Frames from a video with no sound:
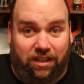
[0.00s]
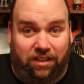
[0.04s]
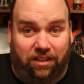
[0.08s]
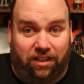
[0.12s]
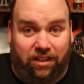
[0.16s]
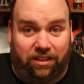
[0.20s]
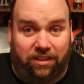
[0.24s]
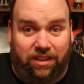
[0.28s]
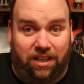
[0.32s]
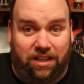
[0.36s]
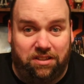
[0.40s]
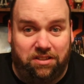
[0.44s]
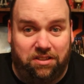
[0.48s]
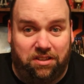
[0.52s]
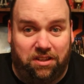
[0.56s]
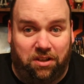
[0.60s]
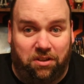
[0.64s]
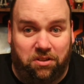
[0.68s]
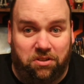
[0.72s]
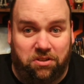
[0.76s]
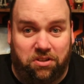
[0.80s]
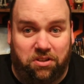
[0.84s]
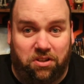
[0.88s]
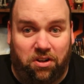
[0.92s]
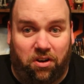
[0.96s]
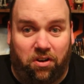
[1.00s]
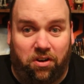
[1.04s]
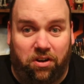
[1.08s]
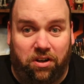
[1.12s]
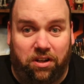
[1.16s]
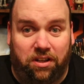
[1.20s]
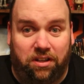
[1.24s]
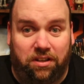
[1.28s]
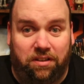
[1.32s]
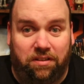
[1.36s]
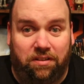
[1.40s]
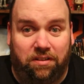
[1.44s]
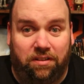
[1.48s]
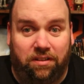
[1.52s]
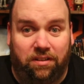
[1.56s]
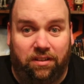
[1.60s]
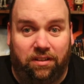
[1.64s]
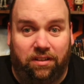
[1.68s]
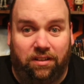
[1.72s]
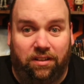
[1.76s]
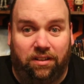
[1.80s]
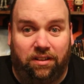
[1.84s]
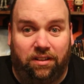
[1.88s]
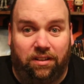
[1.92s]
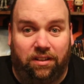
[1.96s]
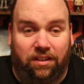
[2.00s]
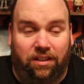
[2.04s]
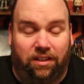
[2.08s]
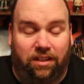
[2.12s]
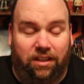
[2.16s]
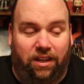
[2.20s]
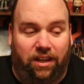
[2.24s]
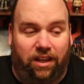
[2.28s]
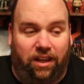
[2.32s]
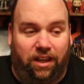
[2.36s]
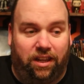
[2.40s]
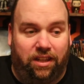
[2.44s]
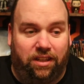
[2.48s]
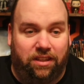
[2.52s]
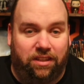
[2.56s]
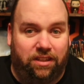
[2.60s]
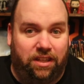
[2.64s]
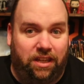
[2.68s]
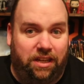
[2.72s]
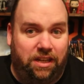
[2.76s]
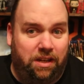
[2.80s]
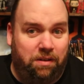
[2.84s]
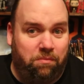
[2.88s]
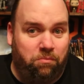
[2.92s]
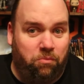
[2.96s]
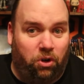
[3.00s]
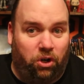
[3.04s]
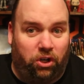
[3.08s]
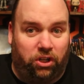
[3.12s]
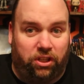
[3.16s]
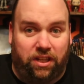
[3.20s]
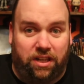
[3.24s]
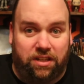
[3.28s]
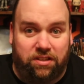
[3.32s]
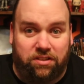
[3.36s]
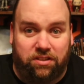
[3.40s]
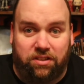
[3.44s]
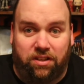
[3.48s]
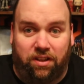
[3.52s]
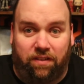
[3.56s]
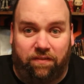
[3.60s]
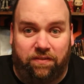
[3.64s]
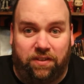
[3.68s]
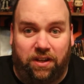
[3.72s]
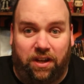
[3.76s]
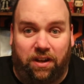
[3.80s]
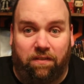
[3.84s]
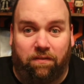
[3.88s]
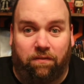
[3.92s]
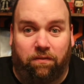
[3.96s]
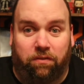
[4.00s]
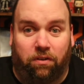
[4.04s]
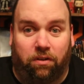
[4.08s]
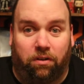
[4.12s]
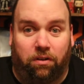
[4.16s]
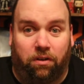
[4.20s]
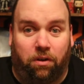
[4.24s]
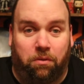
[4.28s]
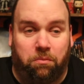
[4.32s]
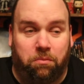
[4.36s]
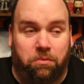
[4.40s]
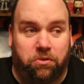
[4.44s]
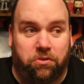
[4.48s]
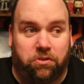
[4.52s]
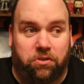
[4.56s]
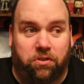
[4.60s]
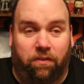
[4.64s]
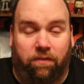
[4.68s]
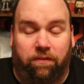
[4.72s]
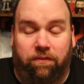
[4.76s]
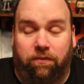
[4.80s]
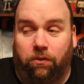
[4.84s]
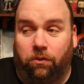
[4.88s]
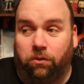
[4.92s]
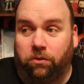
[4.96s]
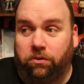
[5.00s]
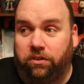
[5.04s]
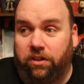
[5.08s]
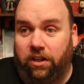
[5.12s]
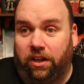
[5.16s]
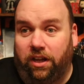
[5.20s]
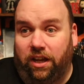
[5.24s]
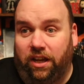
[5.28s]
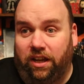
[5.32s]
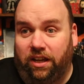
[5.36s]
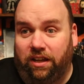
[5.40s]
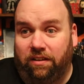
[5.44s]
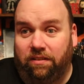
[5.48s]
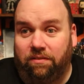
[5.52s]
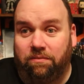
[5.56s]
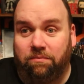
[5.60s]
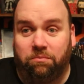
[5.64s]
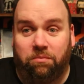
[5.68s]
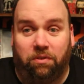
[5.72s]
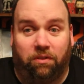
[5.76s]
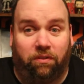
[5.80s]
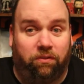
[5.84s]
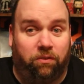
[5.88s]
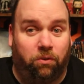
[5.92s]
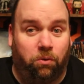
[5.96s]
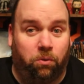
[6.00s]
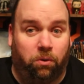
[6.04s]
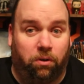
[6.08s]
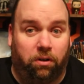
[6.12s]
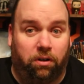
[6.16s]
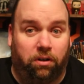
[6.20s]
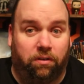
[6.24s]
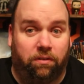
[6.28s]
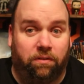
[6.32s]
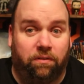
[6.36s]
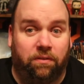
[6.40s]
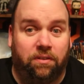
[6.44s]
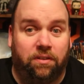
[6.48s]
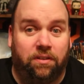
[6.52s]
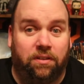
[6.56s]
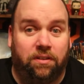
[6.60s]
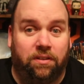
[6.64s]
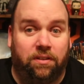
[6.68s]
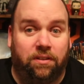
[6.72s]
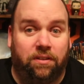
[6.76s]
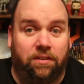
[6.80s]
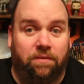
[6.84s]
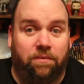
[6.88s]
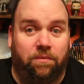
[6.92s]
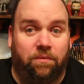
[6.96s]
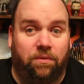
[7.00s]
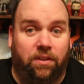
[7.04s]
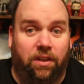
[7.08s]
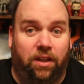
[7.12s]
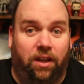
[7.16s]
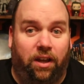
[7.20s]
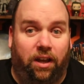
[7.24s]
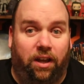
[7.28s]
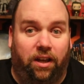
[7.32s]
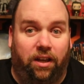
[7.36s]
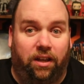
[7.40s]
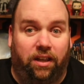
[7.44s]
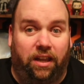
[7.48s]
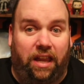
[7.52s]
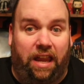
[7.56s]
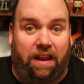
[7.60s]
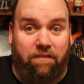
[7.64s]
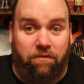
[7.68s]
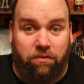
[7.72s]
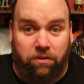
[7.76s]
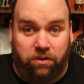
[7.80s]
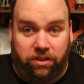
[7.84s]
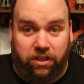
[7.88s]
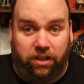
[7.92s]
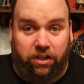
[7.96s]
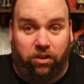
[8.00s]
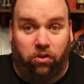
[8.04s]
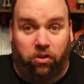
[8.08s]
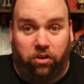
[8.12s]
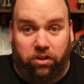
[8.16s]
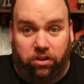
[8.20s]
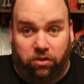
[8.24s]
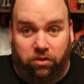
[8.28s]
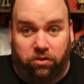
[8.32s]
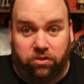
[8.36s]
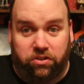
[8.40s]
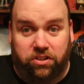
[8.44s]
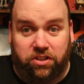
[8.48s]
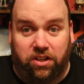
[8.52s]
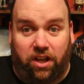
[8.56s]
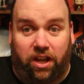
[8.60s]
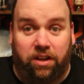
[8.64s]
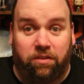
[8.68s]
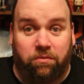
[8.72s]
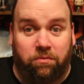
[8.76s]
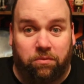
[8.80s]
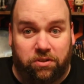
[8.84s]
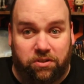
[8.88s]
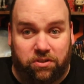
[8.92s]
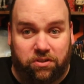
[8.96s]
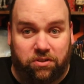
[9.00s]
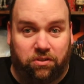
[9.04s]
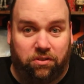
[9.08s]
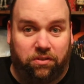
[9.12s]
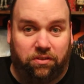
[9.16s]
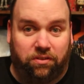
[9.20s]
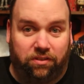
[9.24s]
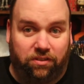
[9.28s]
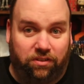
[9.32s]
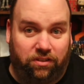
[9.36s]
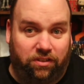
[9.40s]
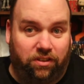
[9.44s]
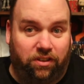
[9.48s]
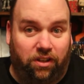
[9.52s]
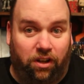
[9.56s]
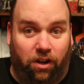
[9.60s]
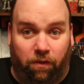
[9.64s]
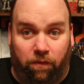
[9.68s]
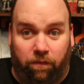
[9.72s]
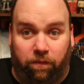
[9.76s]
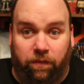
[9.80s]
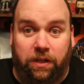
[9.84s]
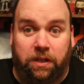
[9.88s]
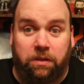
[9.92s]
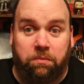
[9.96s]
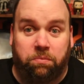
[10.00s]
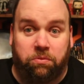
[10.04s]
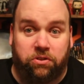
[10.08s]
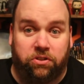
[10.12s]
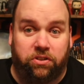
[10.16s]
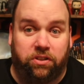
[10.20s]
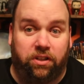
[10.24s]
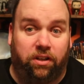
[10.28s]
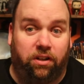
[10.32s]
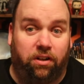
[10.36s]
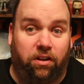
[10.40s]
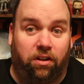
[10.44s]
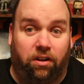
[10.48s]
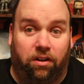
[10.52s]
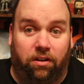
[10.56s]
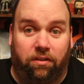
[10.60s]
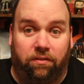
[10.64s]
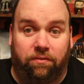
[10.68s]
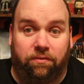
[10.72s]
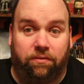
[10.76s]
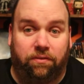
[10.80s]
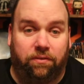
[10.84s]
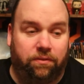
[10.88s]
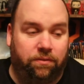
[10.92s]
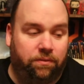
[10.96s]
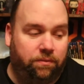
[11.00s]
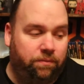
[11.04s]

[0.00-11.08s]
Like that sale started and they didn't mark that stuff down for almost a full day before everything on the site was, you know, 50% off.